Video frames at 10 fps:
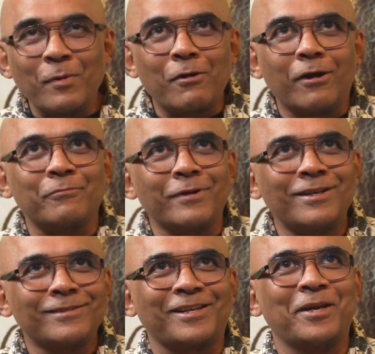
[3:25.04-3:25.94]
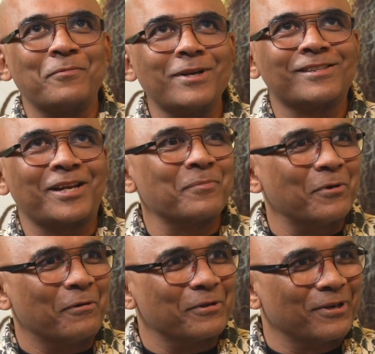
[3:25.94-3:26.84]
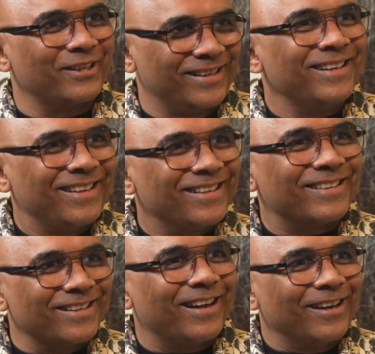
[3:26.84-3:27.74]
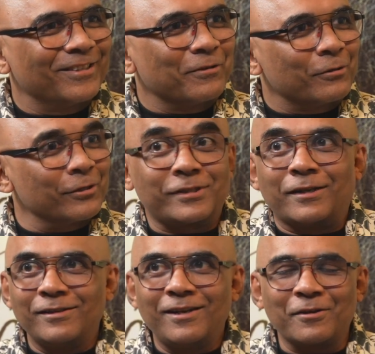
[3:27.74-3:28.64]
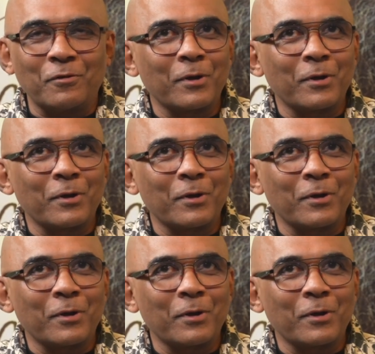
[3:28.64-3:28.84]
my God, where does time go? Yeah, you know, you're suddenly like, oh